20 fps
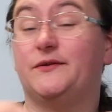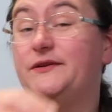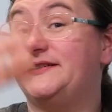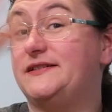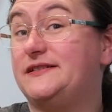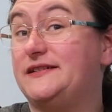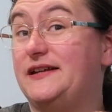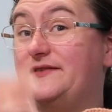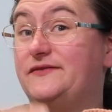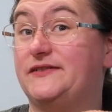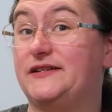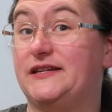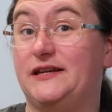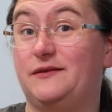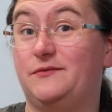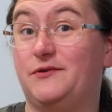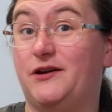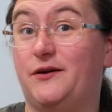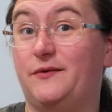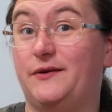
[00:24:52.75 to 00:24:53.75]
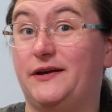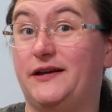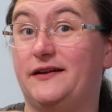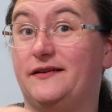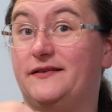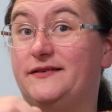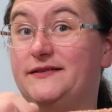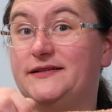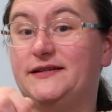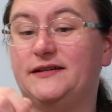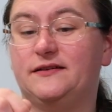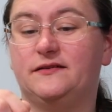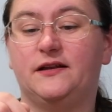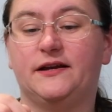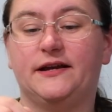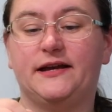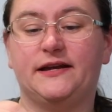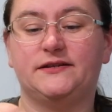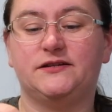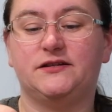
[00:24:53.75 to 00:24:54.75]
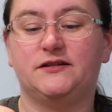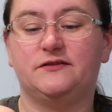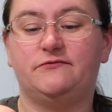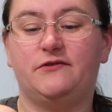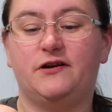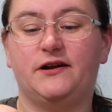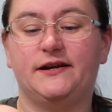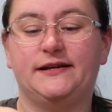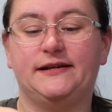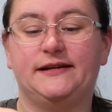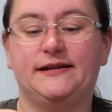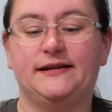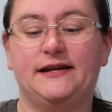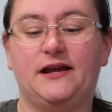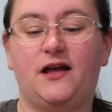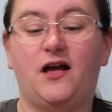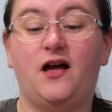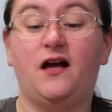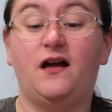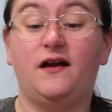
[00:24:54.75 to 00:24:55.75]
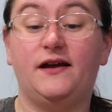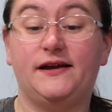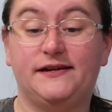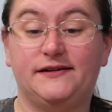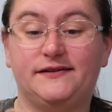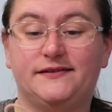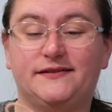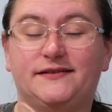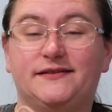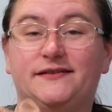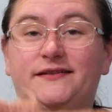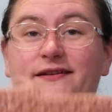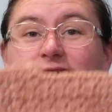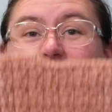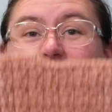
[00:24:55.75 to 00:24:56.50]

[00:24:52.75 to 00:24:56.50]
I just have to keep going until I get to the right height.